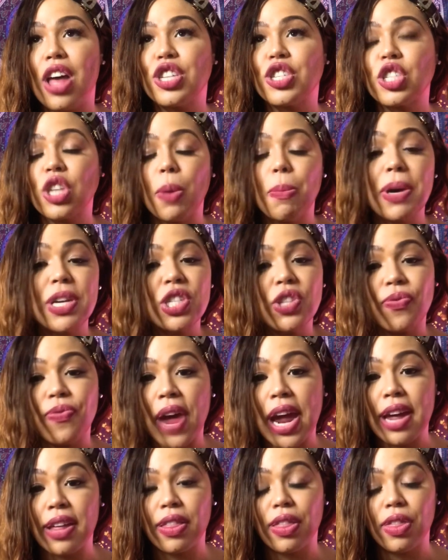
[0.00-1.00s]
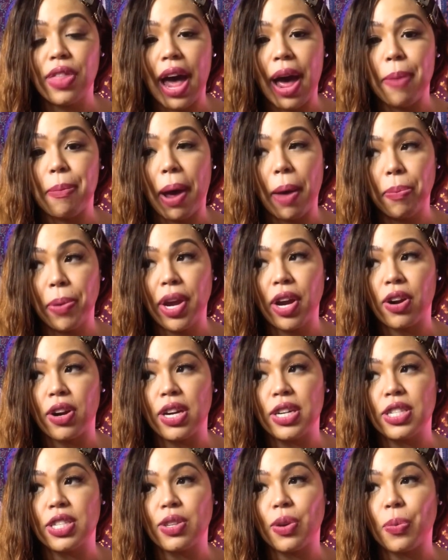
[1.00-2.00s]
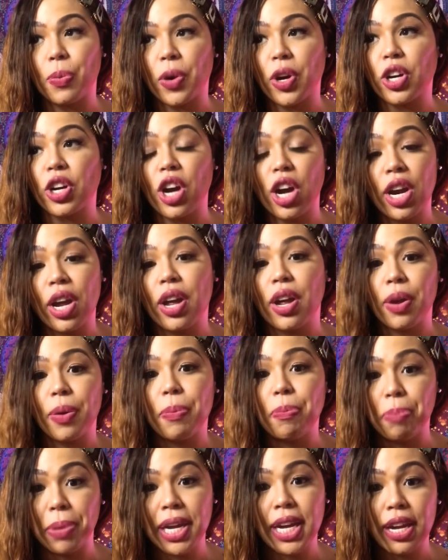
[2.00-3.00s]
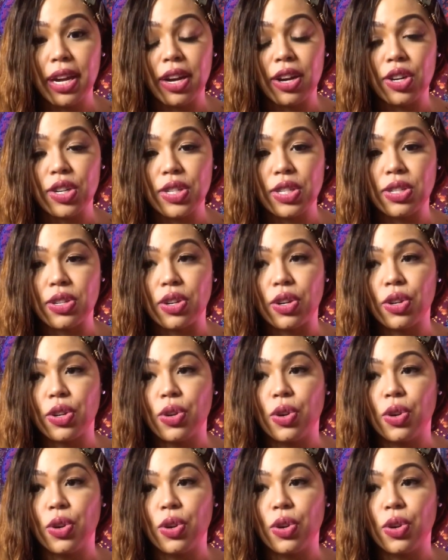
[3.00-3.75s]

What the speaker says: so much faith that my parents were gonna be here still.